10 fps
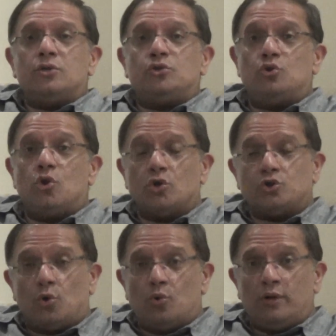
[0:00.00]
to not
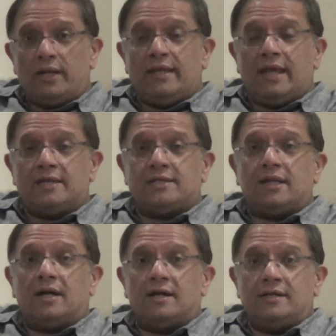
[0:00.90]
only get
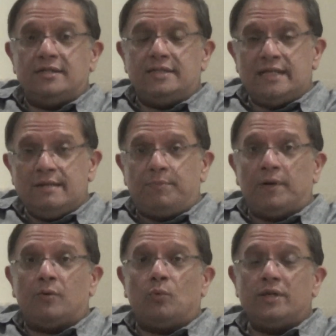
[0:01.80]
a
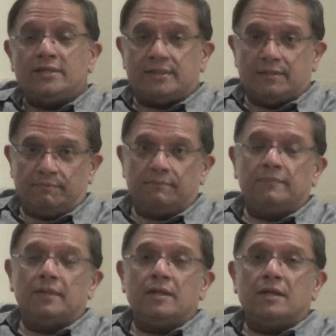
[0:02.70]
deeper wisdom
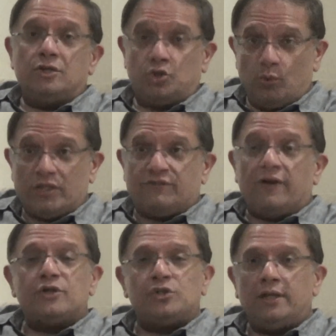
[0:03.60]
to its
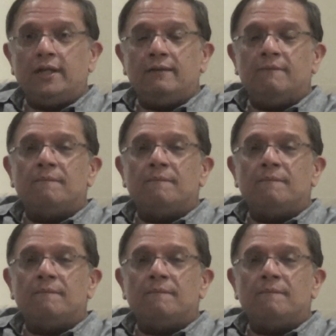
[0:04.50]
functioning,